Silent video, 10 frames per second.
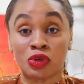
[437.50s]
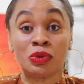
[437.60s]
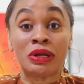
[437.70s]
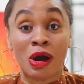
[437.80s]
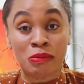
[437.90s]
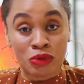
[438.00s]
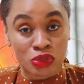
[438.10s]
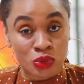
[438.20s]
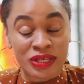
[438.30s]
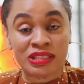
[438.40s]
going to now
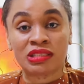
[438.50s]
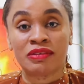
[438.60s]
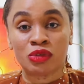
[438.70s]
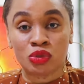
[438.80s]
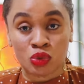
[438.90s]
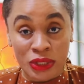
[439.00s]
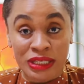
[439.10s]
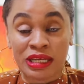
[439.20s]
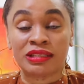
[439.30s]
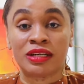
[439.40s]
book 27,
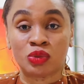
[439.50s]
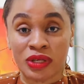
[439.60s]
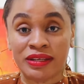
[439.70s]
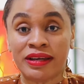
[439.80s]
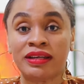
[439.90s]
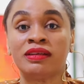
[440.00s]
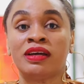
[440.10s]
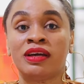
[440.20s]
28 and 29.